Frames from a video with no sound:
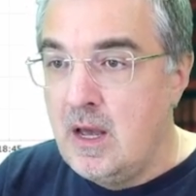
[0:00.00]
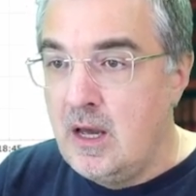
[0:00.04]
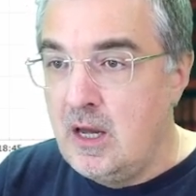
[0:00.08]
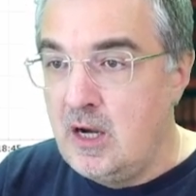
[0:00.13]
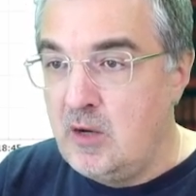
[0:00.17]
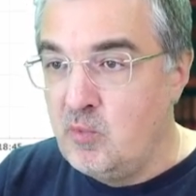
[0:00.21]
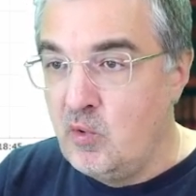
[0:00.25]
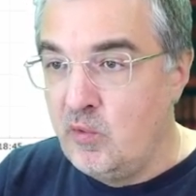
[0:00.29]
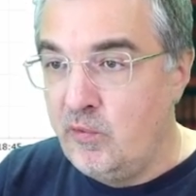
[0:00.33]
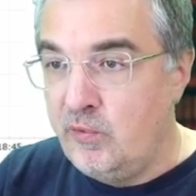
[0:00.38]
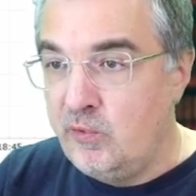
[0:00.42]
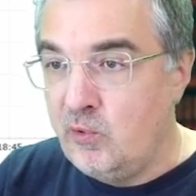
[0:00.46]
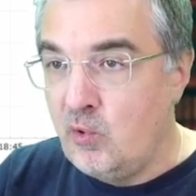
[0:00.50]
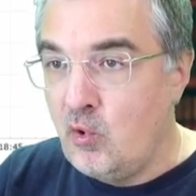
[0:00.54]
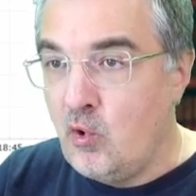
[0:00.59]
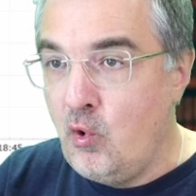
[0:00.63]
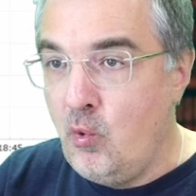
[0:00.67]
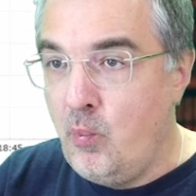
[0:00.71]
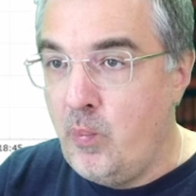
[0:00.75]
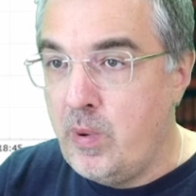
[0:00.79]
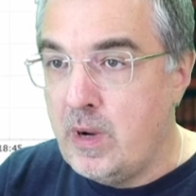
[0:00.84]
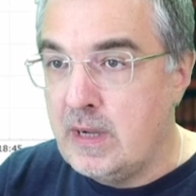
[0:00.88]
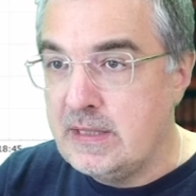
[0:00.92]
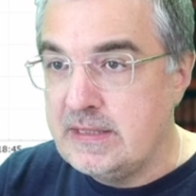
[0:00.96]
remove
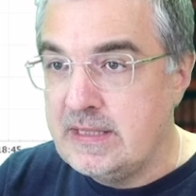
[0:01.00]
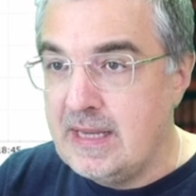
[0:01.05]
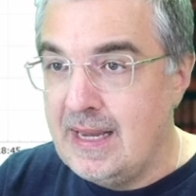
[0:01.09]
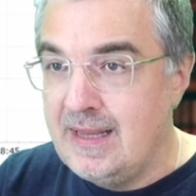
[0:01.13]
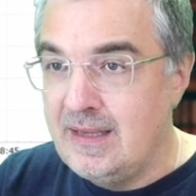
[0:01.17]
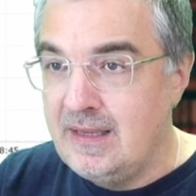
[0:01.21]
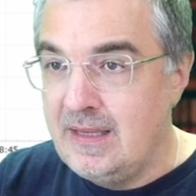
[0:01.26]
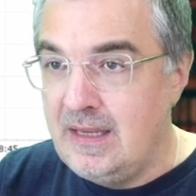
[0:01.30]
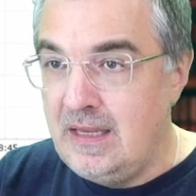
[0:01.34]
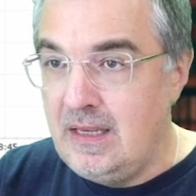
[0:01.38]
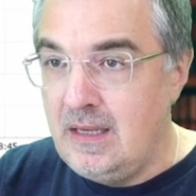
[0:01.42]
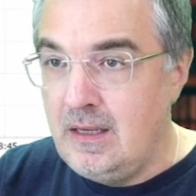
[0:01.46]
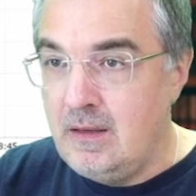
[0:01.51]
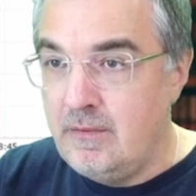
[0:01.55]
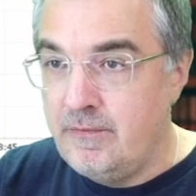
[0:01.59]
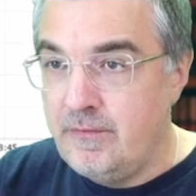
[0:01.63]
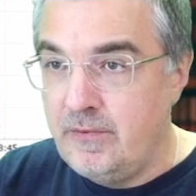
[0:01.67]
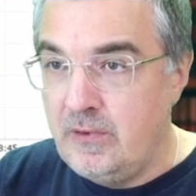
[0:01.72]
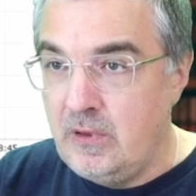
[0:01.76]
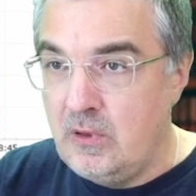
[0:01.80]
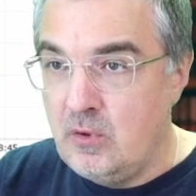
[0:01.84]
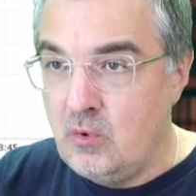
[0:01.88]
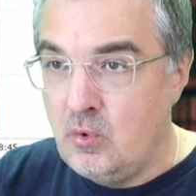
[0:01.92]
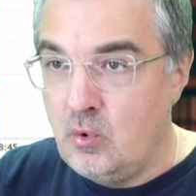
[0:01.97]
low pass, and
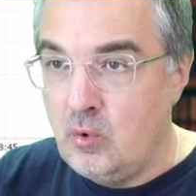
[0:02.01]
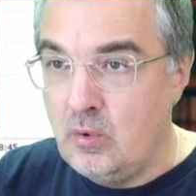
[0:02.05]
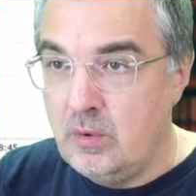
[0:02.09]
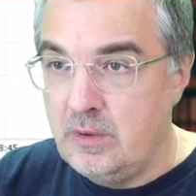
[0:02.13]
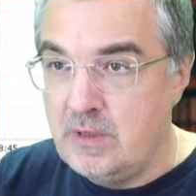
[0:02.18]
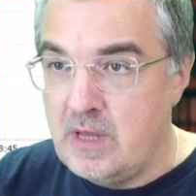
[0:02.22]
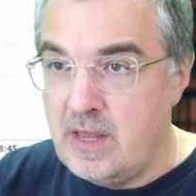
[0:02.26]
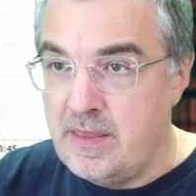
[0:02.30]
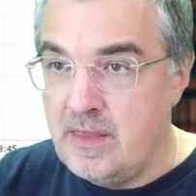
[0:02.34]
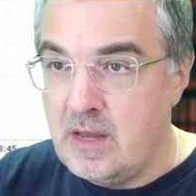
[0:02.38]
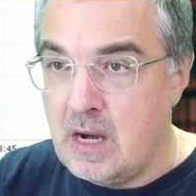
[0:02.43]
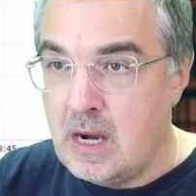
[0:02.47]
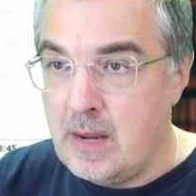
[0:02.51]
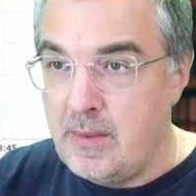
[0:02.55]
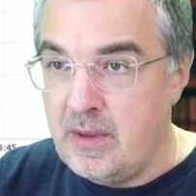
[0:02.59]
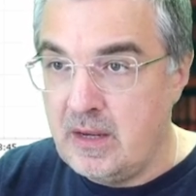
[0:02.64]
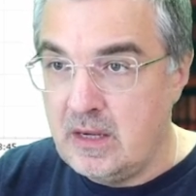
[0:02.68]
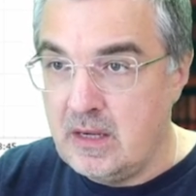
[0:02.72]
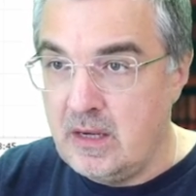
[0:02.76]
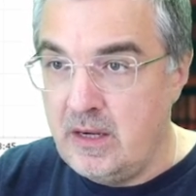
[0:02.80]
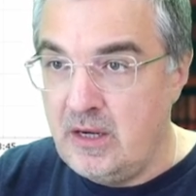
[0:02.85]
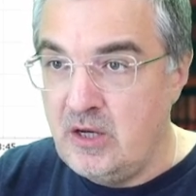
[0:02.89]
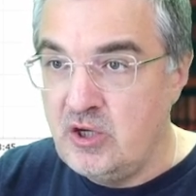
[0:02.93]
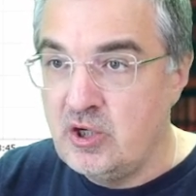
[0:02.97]
if your
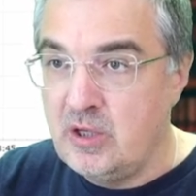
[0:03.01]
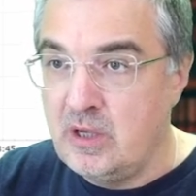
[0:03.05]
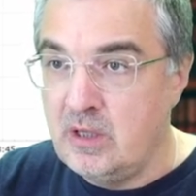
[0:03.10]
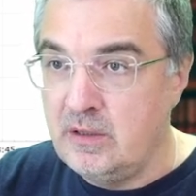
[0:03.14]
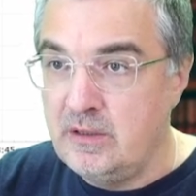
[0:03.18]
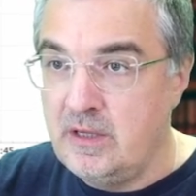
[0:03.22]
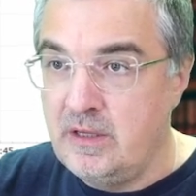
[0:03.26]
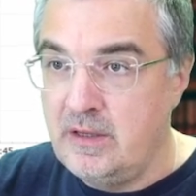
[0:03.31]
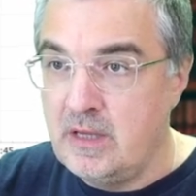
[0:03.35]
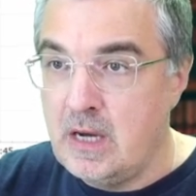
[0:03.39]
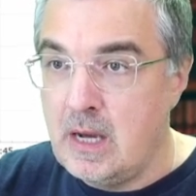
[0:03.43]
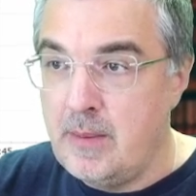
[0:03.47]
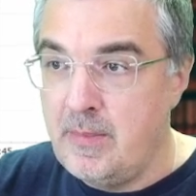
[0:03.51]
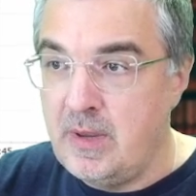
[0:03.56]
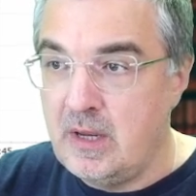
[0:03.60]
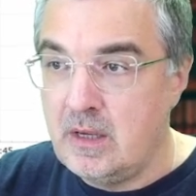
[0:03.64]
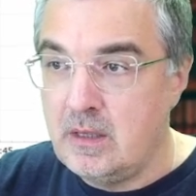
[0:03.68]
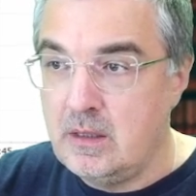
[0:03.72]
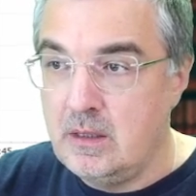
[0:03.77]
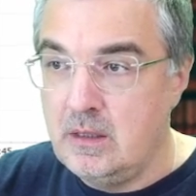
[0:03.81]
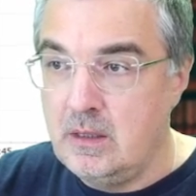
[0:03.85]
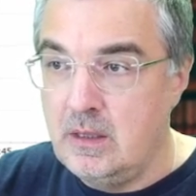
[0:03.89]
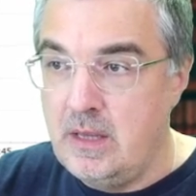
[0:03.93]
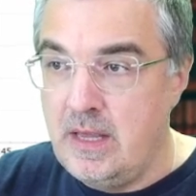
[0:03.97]
dynamic, original
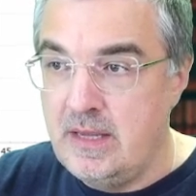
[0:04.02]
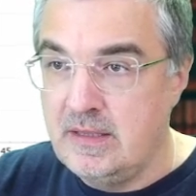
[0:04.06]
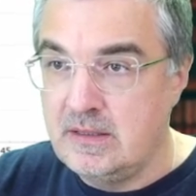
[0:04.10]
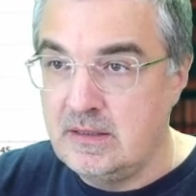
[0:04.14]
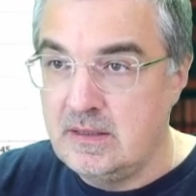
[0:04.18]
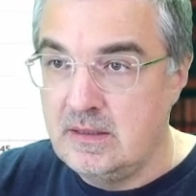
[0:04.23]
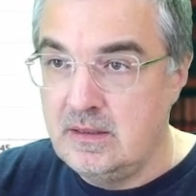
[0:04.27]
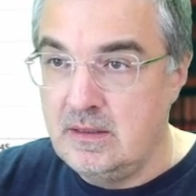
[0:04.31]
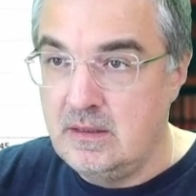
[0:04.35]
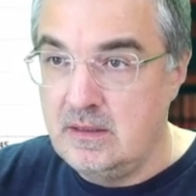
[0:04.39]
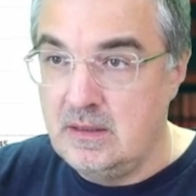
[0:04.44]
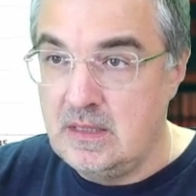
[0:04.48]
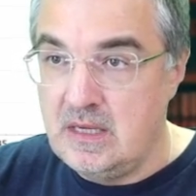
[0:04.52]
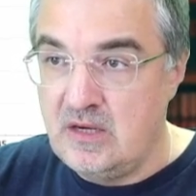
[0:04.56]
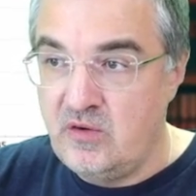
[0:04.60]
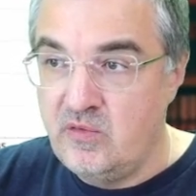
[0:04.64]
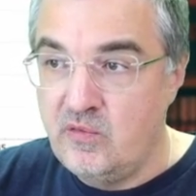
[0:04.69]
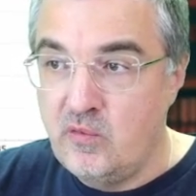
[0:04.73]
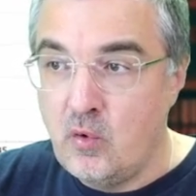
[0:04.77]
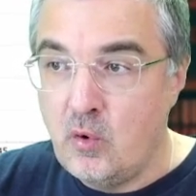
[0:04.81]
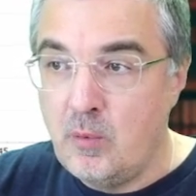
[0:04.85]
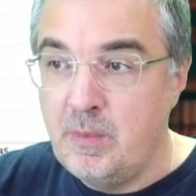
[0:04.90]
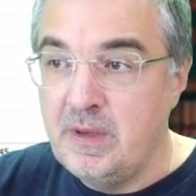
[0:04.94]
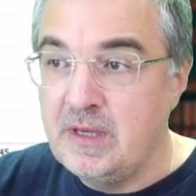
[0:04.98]
dynamic has such
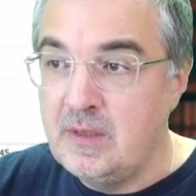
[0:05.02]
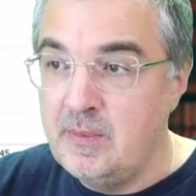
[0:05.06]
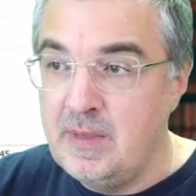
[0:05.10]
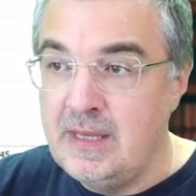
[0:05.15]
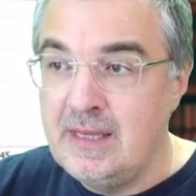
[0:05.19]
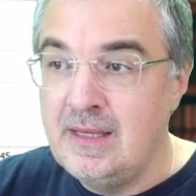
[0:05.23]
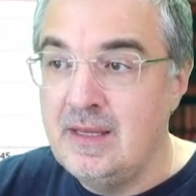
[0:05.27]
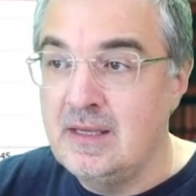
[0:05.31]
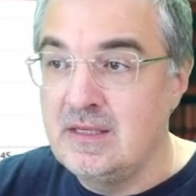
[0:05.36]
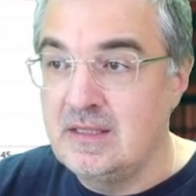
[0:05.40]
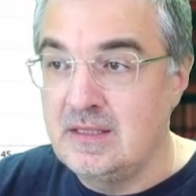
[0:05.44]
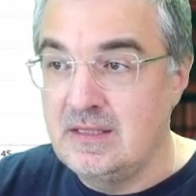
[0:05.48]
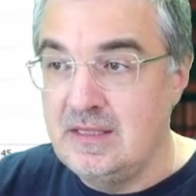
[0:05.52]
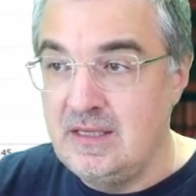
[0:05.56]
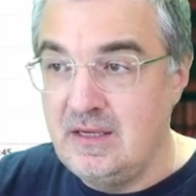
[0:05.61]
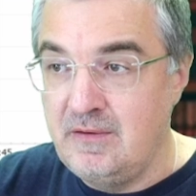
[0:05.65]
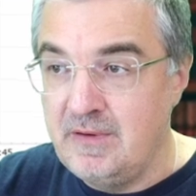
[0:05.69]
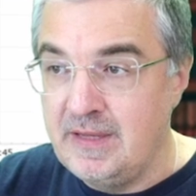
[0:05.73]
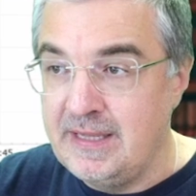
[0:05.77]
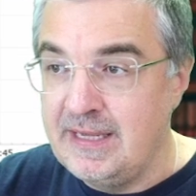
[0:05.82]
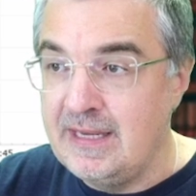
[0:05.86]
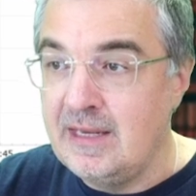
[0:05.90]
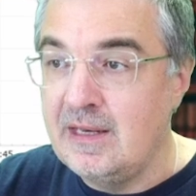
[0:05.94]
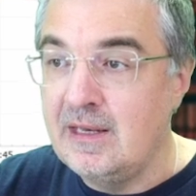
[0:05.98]
form, it means it's
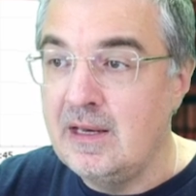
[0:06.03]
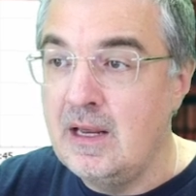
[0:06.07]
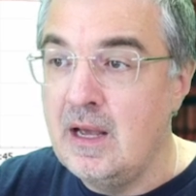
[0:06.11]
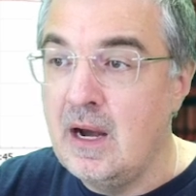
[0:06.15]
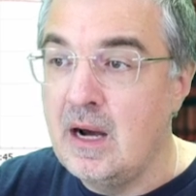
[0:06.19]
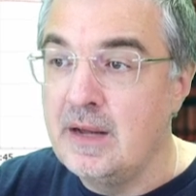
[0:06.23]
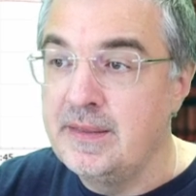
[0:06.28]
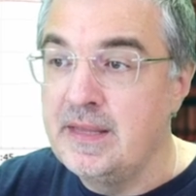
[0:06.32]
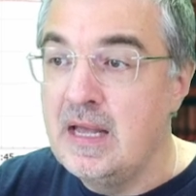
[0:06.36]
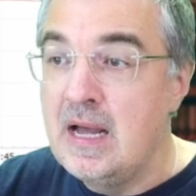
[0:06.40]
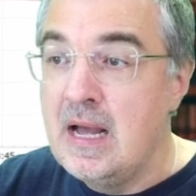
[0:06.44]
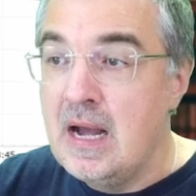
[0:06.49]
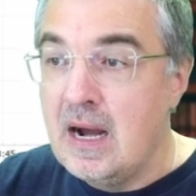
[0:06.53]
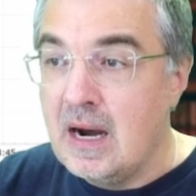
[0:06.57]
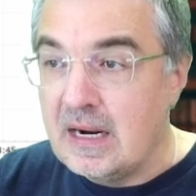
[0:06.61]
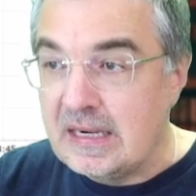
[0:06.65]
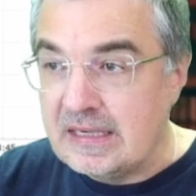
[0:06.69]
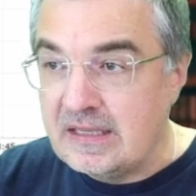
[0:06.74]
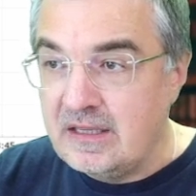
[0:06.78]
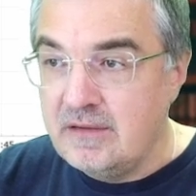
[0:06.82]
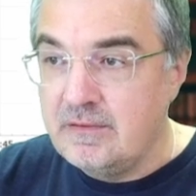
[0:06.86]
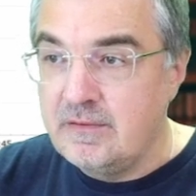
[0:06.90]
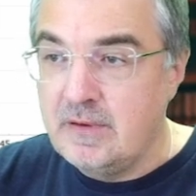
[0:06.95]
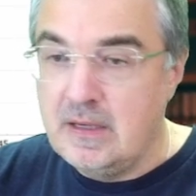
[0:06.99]
definitely an
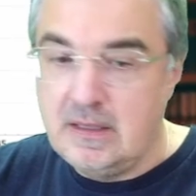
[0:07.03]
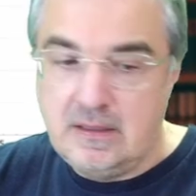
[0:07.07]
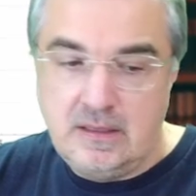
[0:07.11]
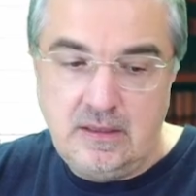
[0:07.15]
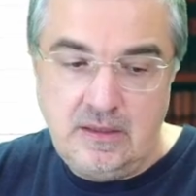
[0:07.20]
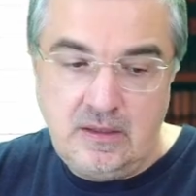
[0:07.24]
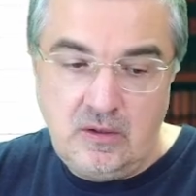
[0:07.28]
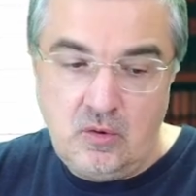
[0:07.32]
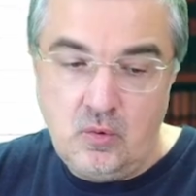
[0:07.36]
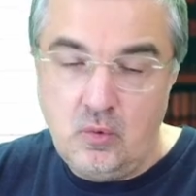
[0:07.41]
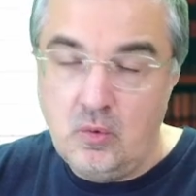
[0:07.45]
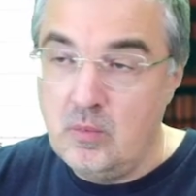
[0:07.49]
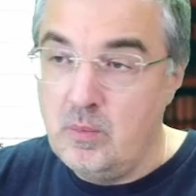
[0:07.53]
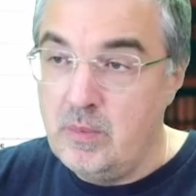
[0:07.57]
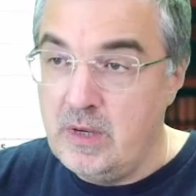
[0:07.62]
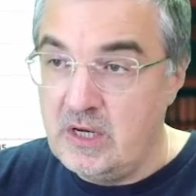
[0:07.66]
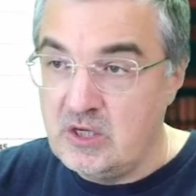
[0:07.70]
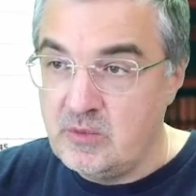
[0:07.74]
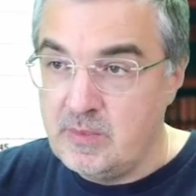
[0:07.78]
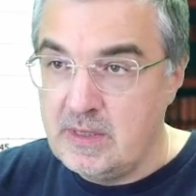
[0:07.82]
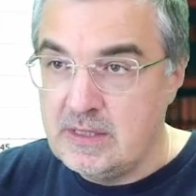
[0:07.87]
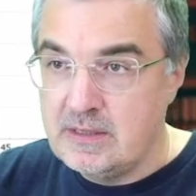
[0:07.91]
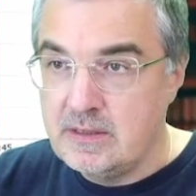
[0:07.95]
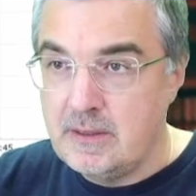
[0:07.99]
artifact in your
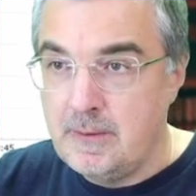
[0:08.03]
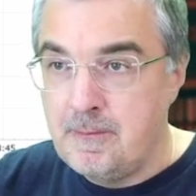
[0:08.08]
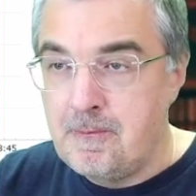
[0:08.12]
measurements.